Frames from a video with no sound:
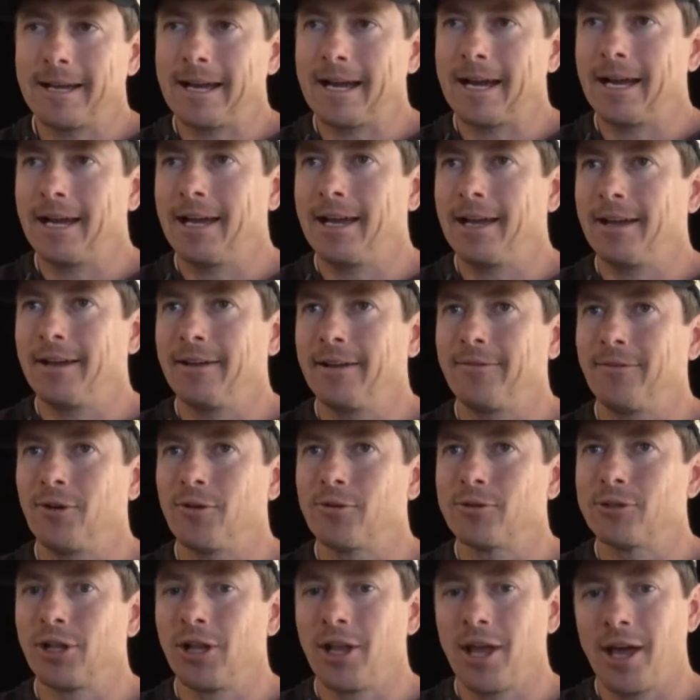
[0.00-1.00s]
There
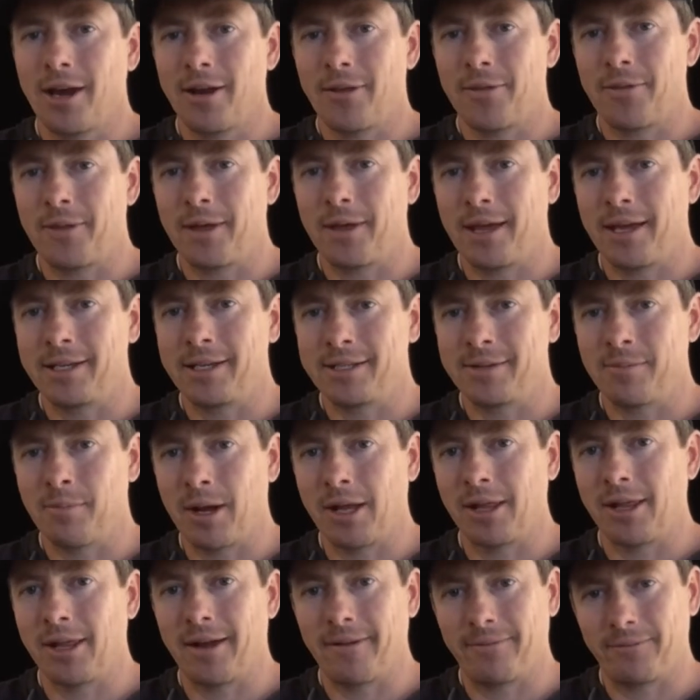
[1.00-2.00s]
was a lot of things in my
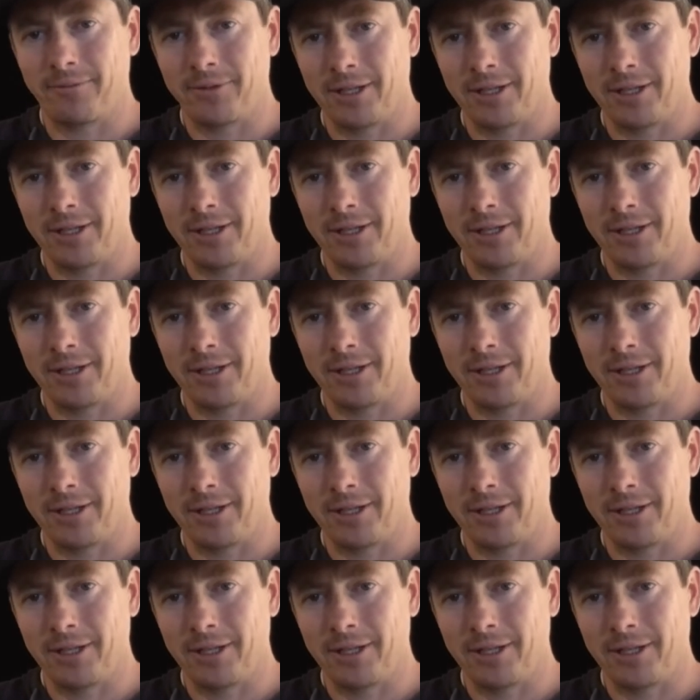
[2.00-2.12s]
life